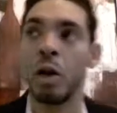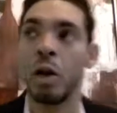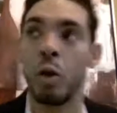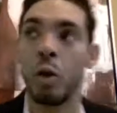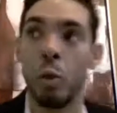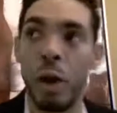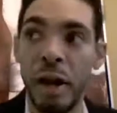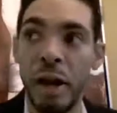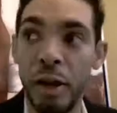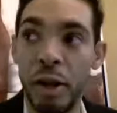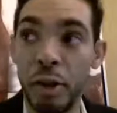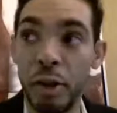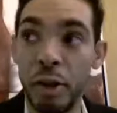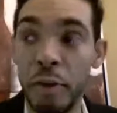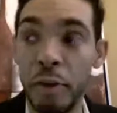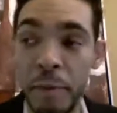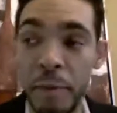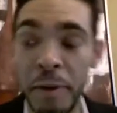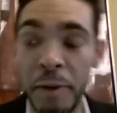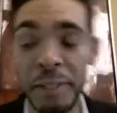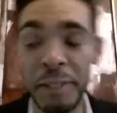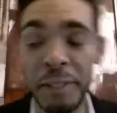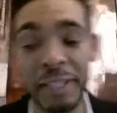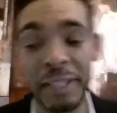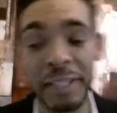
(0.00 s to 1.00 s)
Well, the
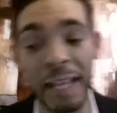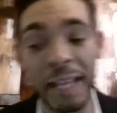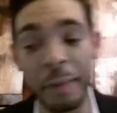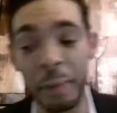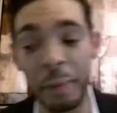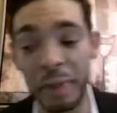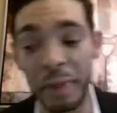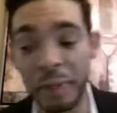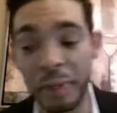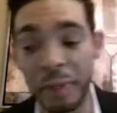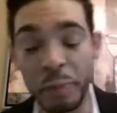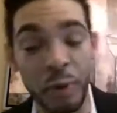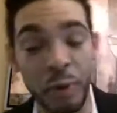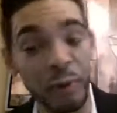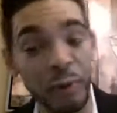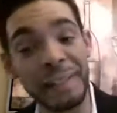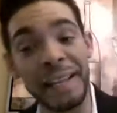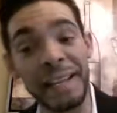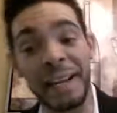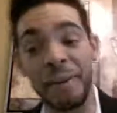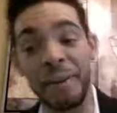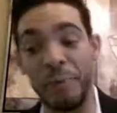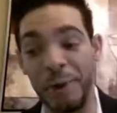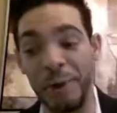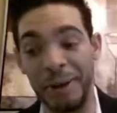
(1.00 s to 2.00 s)
first step is proving
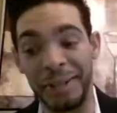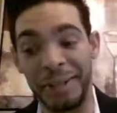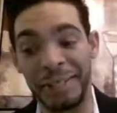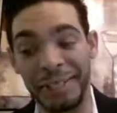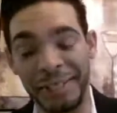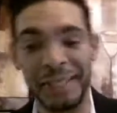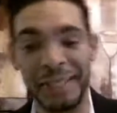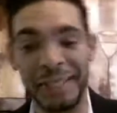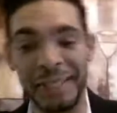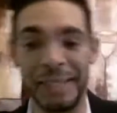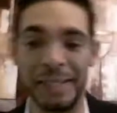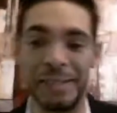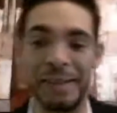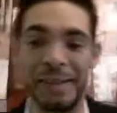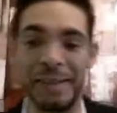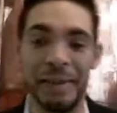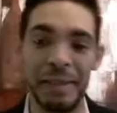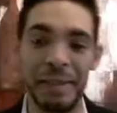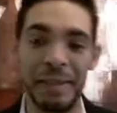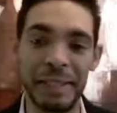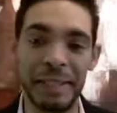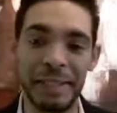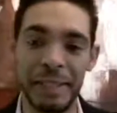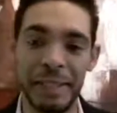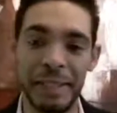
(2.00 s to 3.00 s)
that it works. You know,
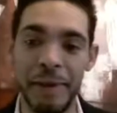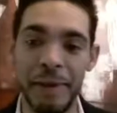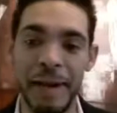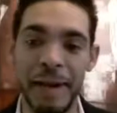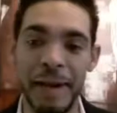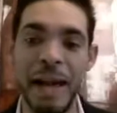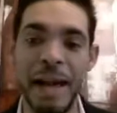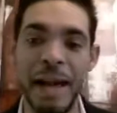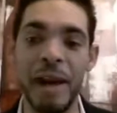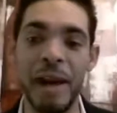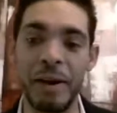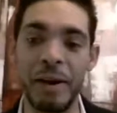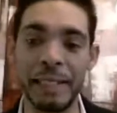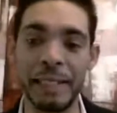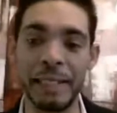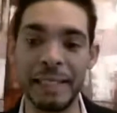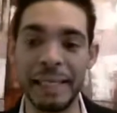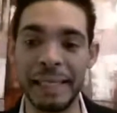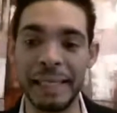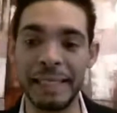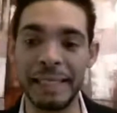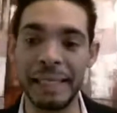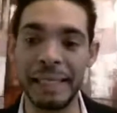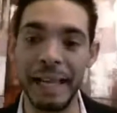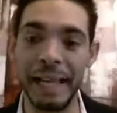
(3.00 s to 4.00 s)
obviously, right now
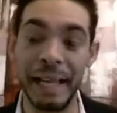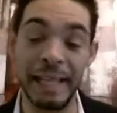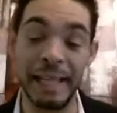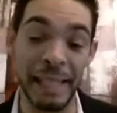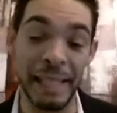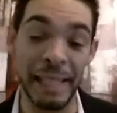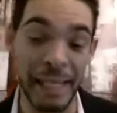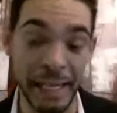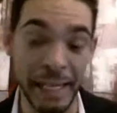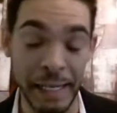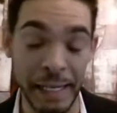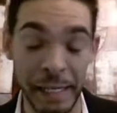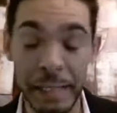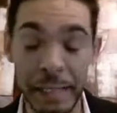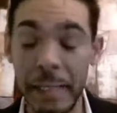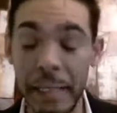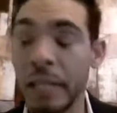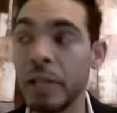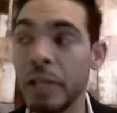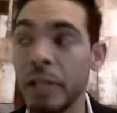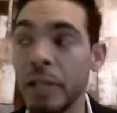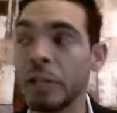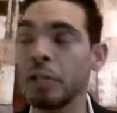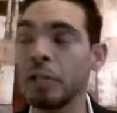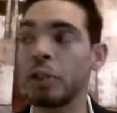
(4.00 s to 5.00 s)
it's it's an idea.
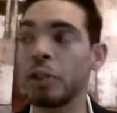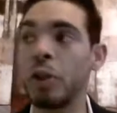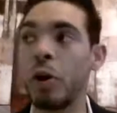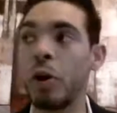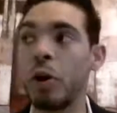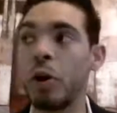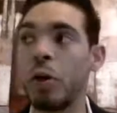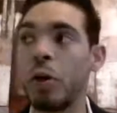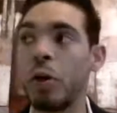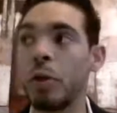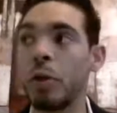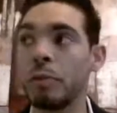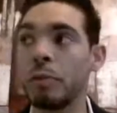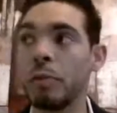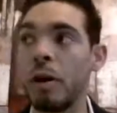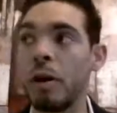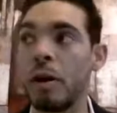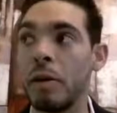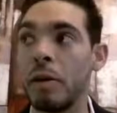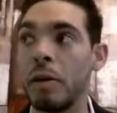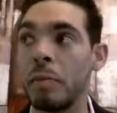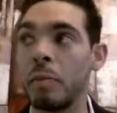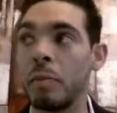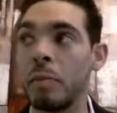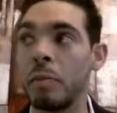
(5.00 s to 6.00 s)
So
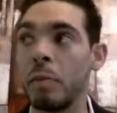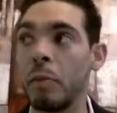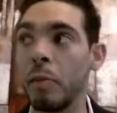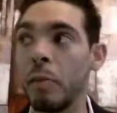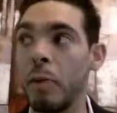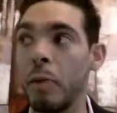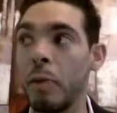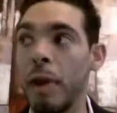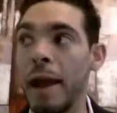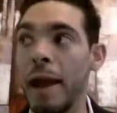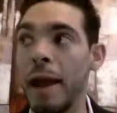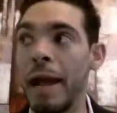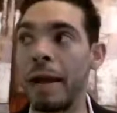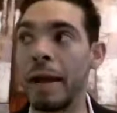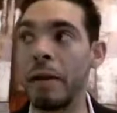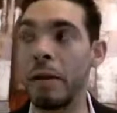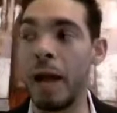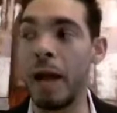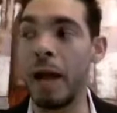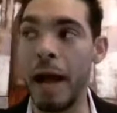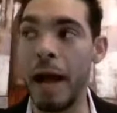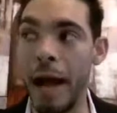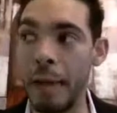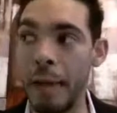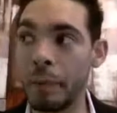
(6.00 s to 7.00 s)
um, where I
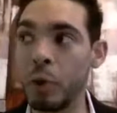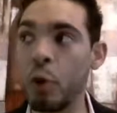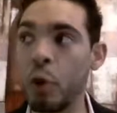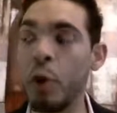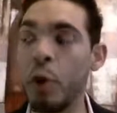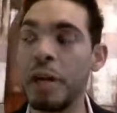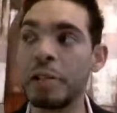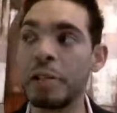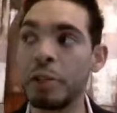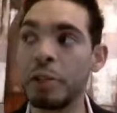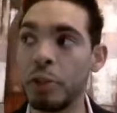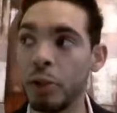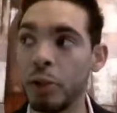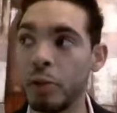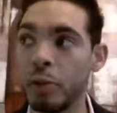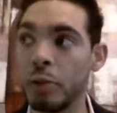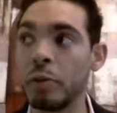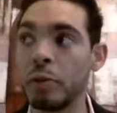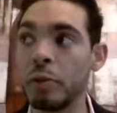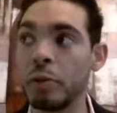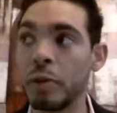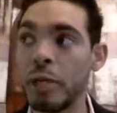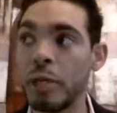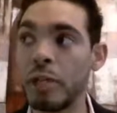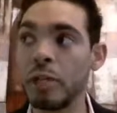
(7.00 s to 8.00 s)
I'm going
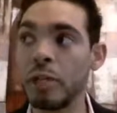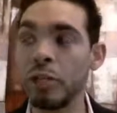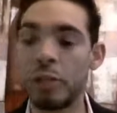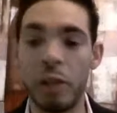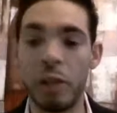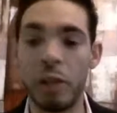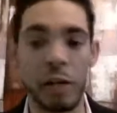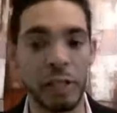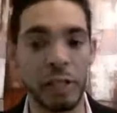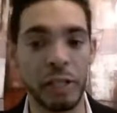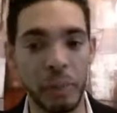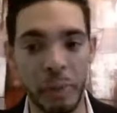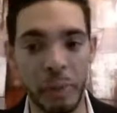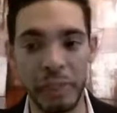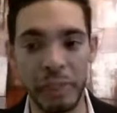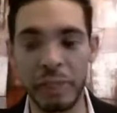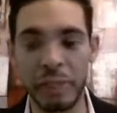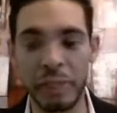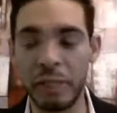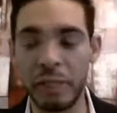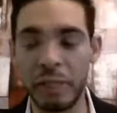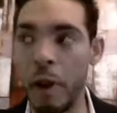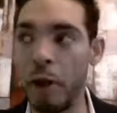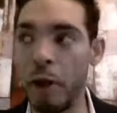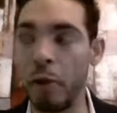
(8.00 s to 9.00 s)
to start the
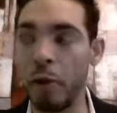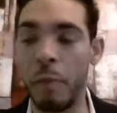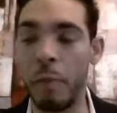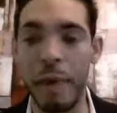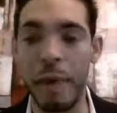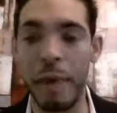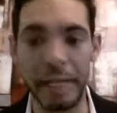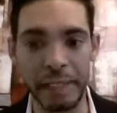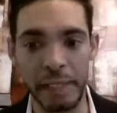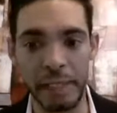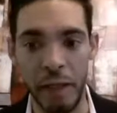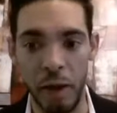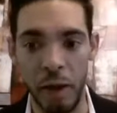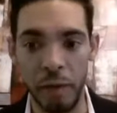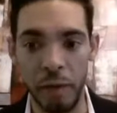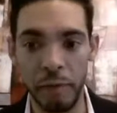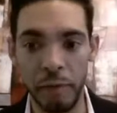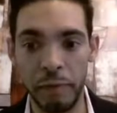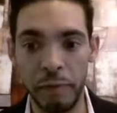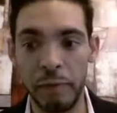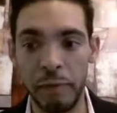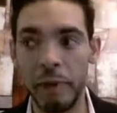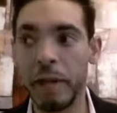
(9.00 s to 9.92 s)
business model myself.